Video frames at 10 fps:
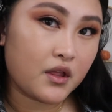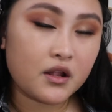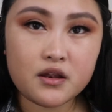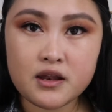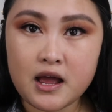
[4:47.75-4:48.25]

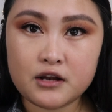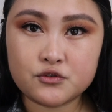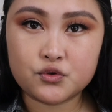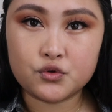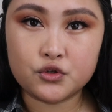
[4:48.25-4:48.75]

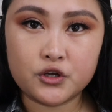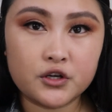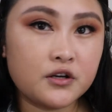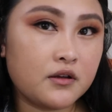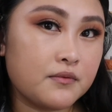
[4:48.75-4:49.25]
natural
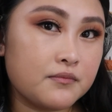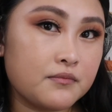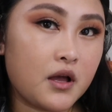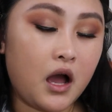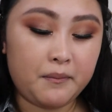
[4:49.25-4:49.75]
look.
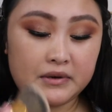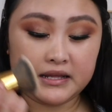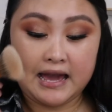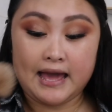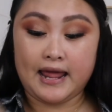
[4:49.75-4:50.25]
I'm
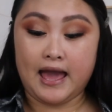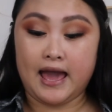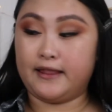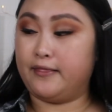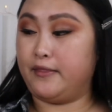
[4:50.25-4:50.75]
gonna
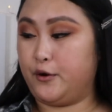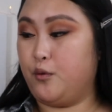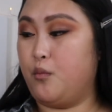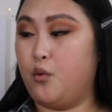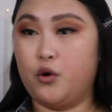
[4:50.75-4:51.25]
add a
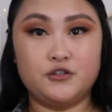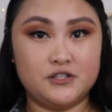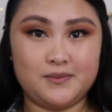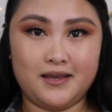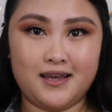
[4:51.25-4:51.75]
little more
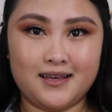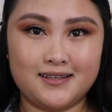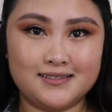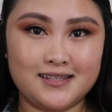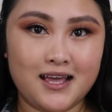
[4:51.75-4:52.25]
just
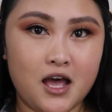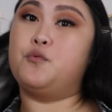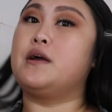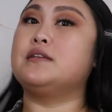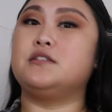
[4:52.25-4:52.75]
because
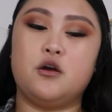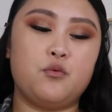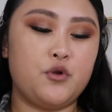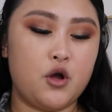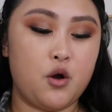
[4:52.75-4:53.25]
if you guys
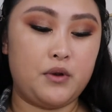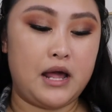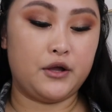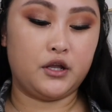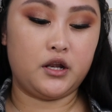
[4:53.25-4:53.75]
don't know,
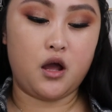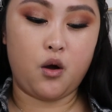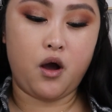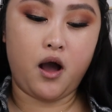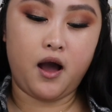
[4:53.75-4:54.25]
now you
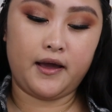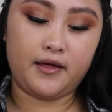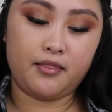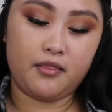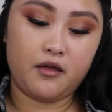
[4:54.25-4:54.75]
know,
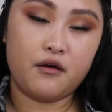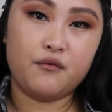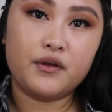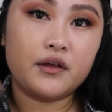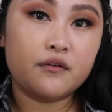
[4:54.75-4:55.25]
I
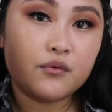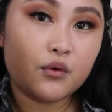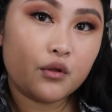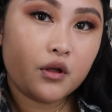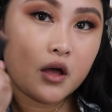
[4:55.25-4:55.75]
love a
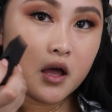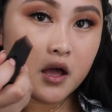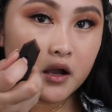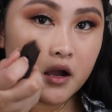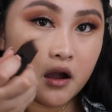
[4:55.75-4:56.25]
full
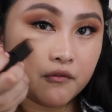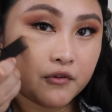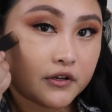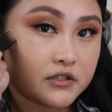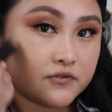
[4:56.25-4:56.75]

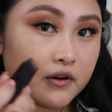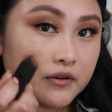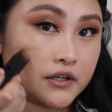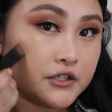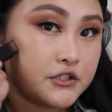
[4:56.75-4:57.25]
coverage
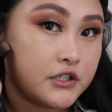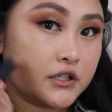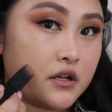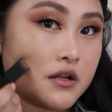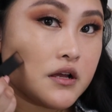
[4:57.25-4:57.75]

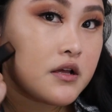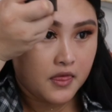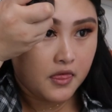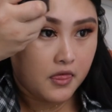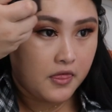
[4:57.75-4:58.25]
foundation.
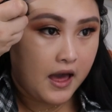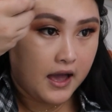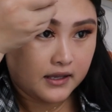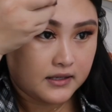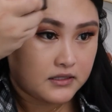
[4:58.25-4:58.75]

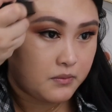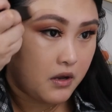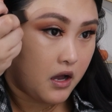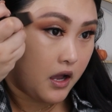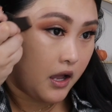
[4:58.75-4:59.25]
That is
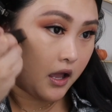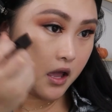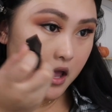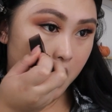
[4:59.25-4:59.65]
my